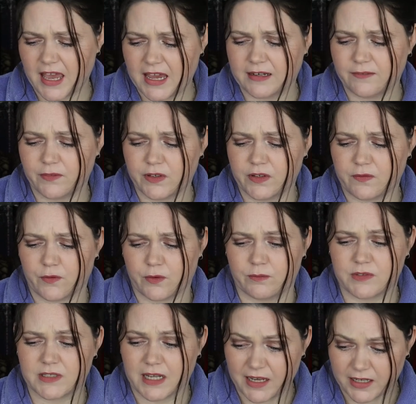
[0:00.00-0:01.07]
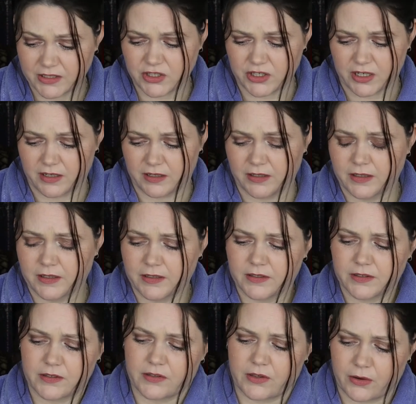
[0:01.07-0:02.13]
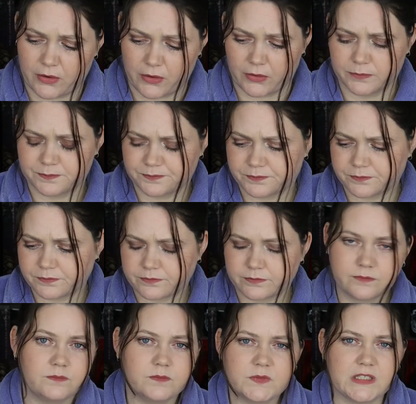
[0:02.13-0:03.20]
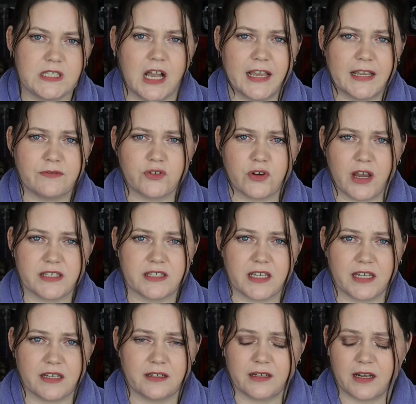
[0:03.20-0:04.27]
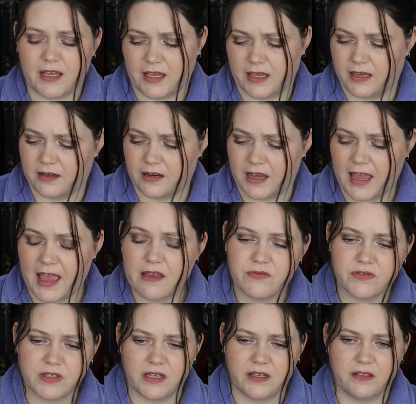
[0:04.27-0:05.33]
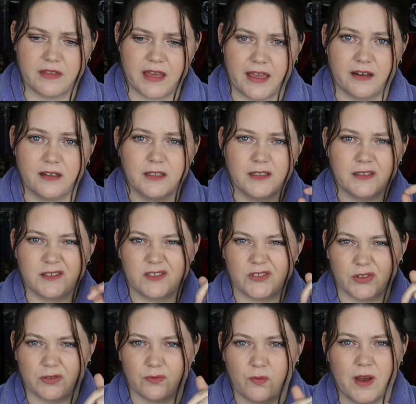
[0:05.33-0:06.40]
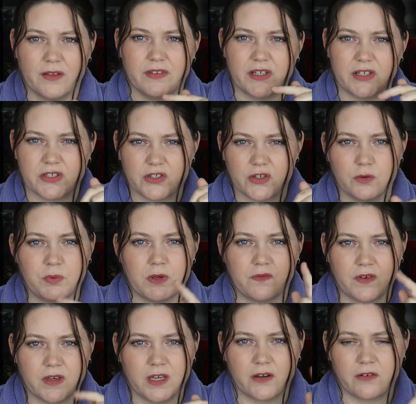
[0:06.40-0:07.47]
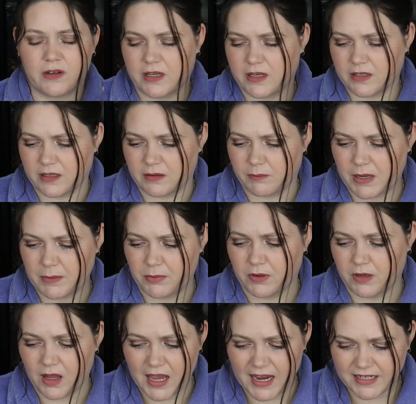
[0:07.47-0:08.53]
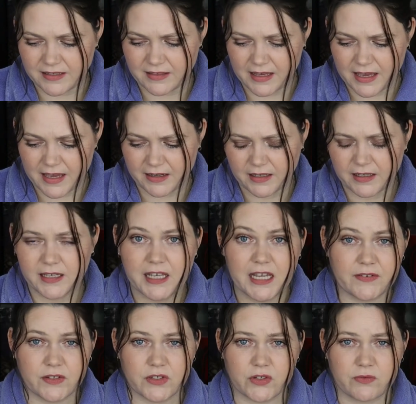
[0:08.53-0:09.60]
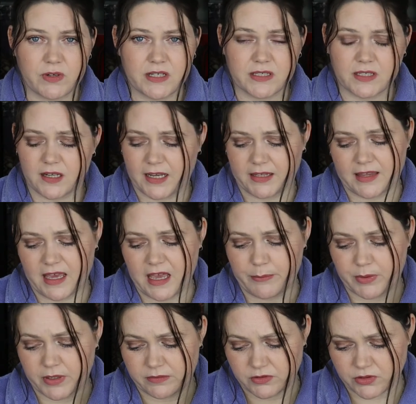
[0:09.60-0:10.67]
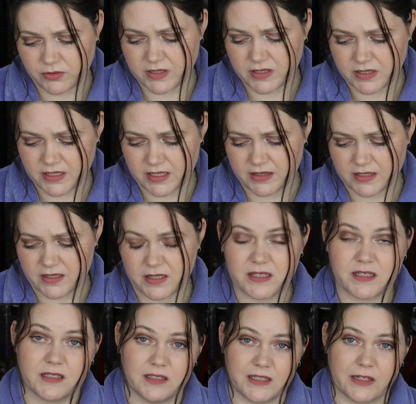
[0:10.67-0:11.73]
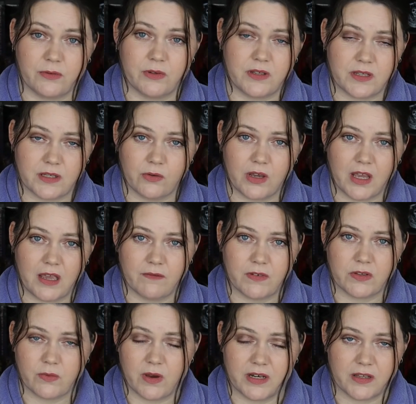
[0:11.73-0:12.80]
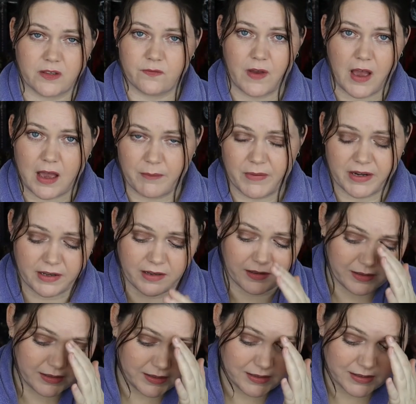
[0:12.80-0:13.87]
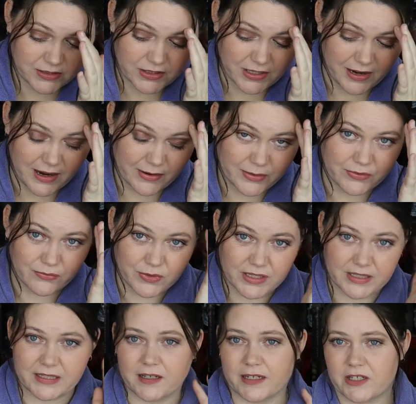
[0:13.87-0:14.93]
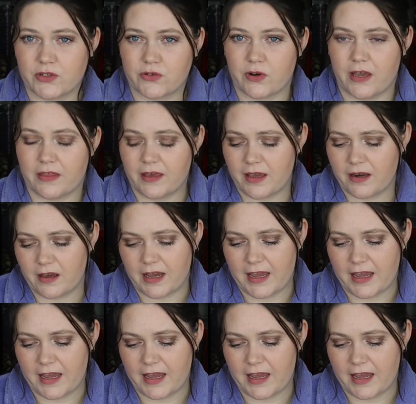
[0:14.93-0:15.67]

Canvas from Tatcha. So I have dry skin, and I have seen that sort of one that you scoop your finger in, and people liked that. Even Teresa liked that, but Teresa said this Liquid Silk Canvas one is far better. So I would really like to try that.